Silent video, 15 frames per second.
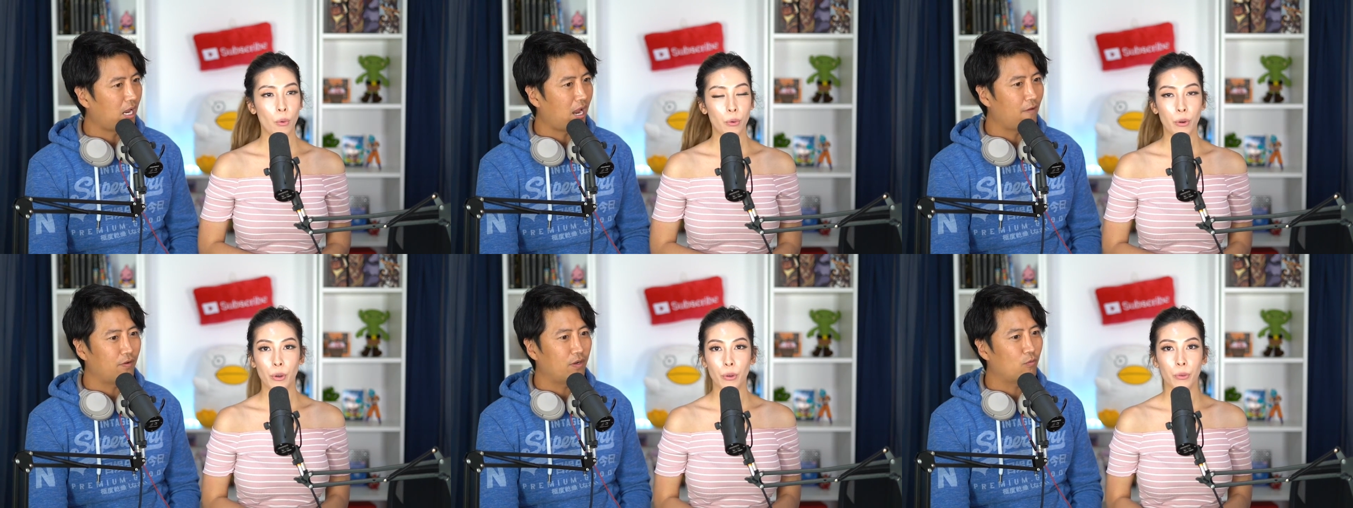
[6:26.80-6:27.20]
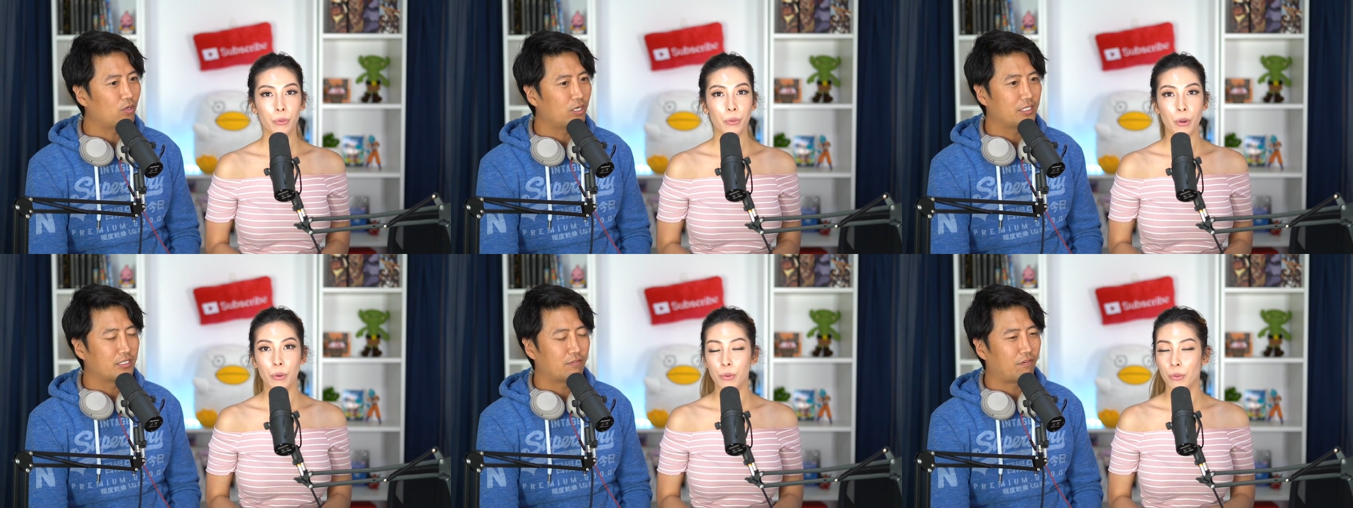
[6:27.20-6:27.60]

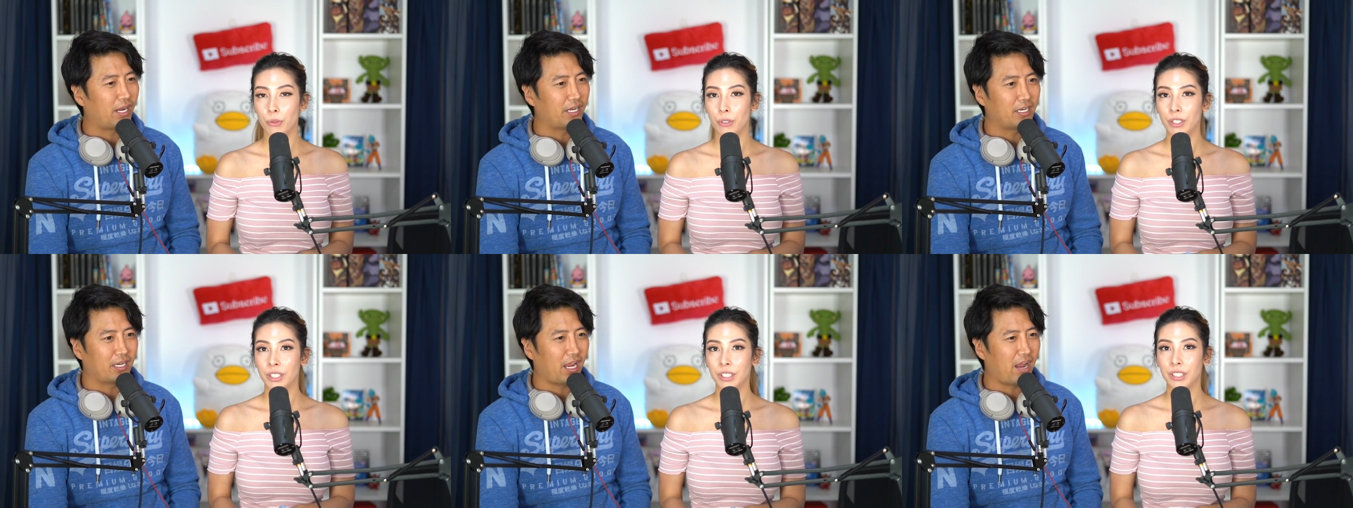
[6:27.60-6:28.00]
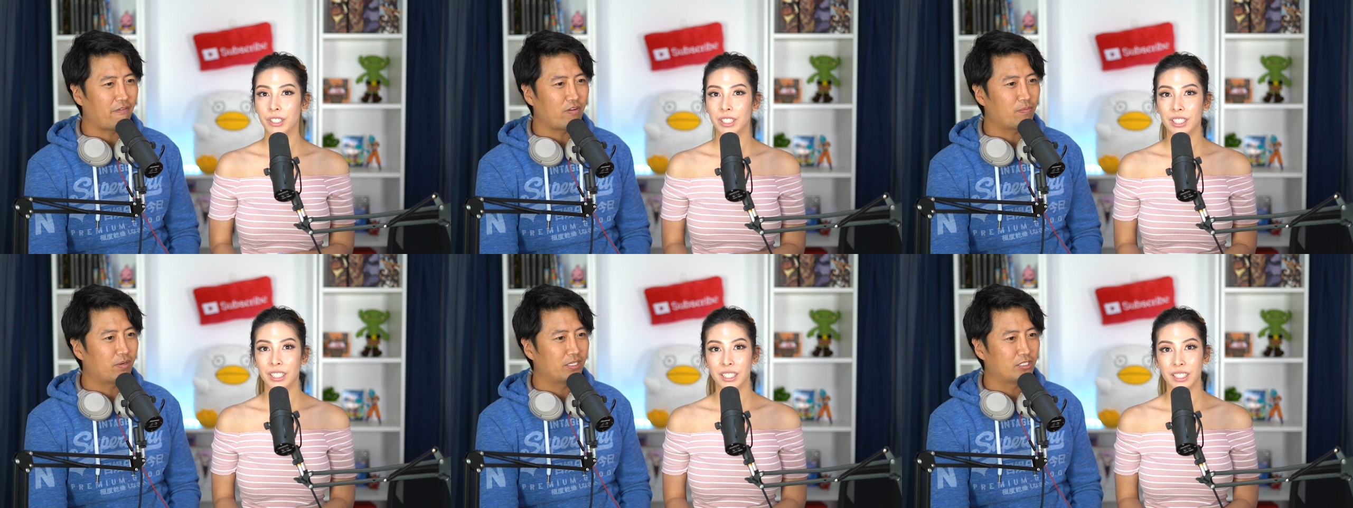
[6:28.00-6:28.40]
Speaker 1: everybody's fighting,
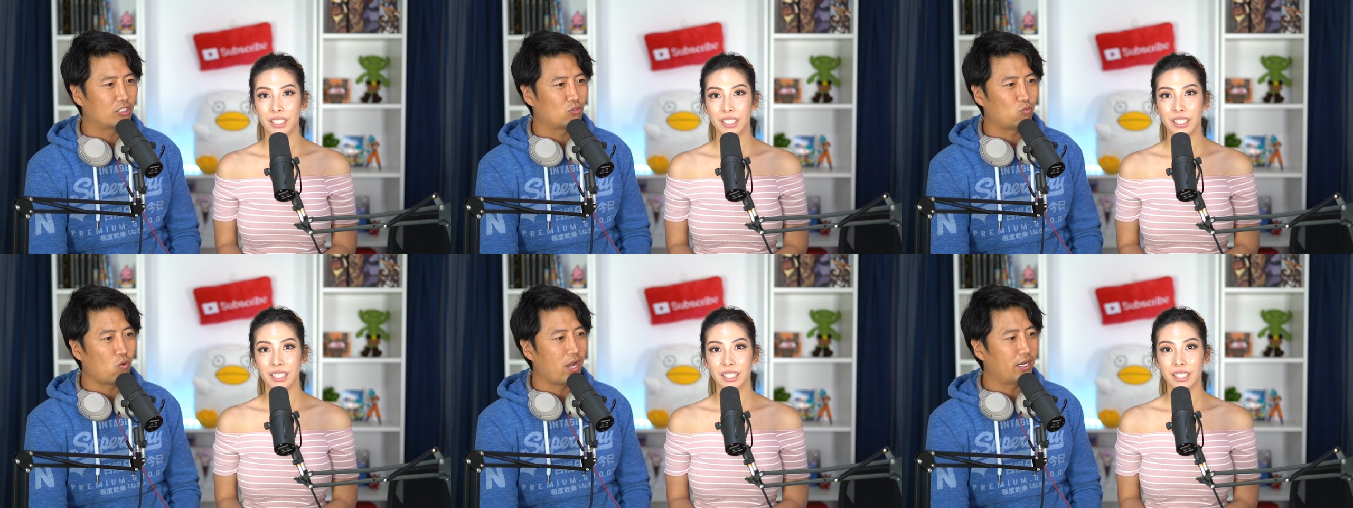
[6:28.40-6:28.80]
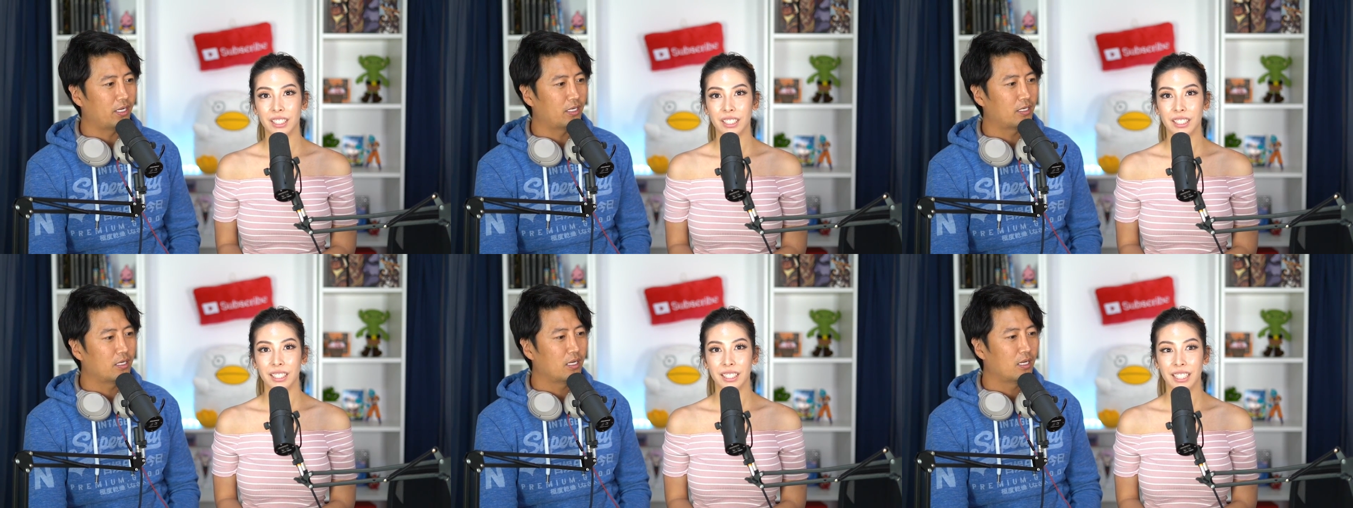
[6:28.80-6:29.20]
everybody's
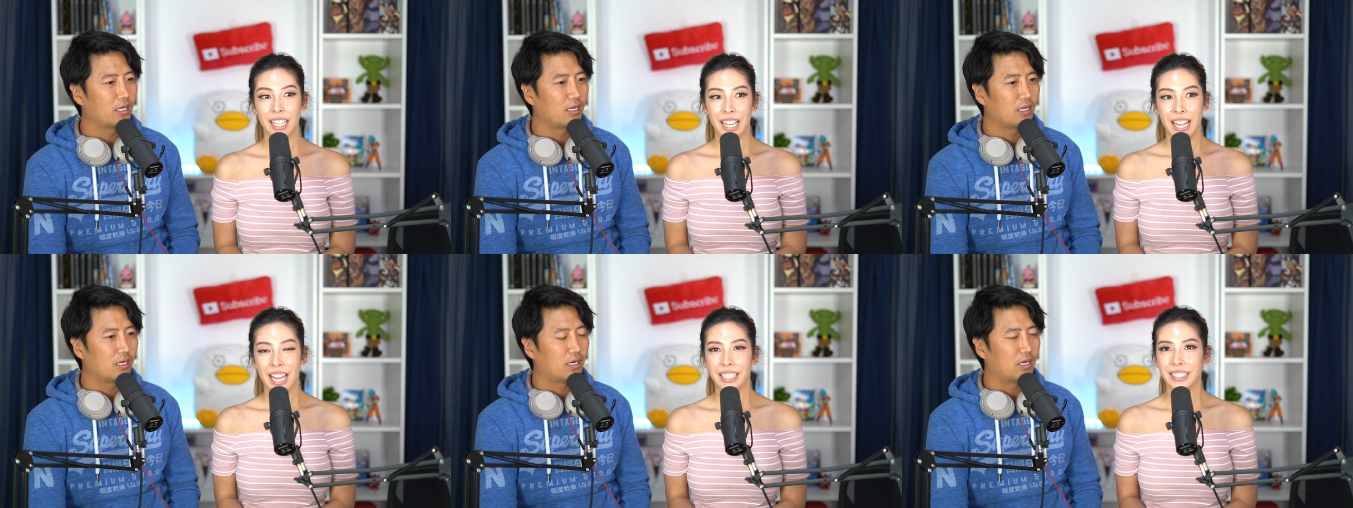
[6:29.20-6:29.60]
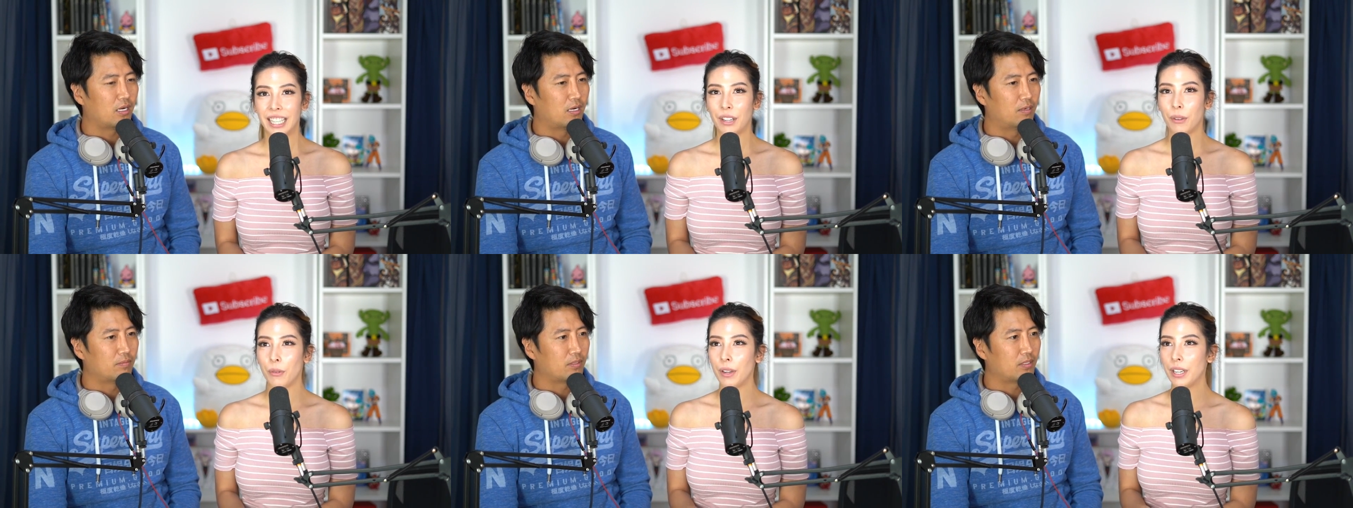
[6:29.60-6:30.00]
sweating. It's
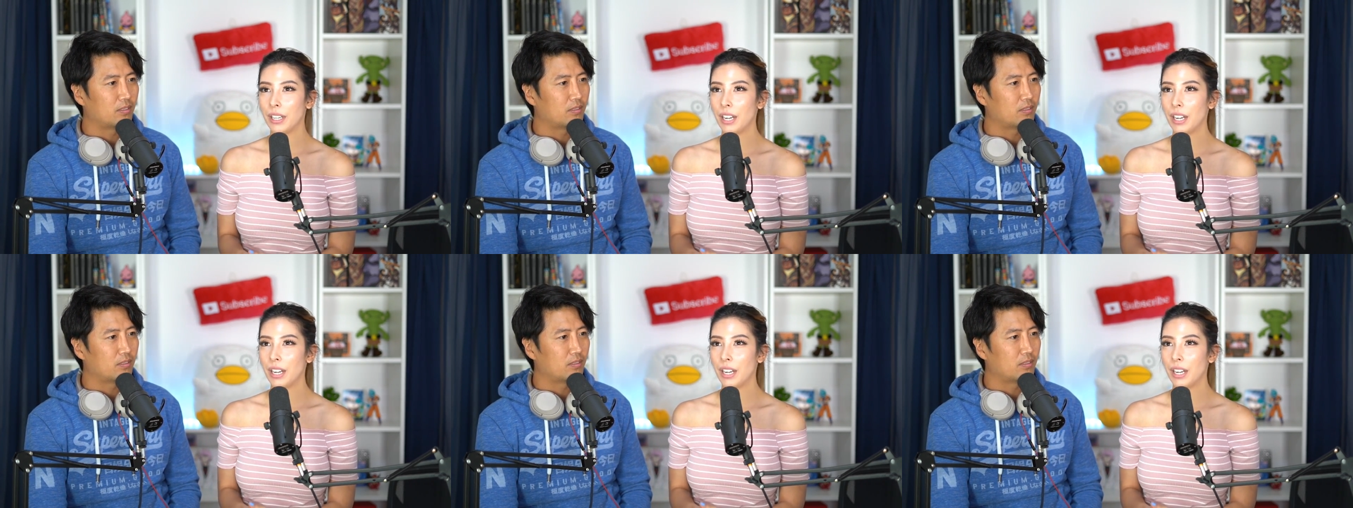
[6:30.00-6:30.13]
like when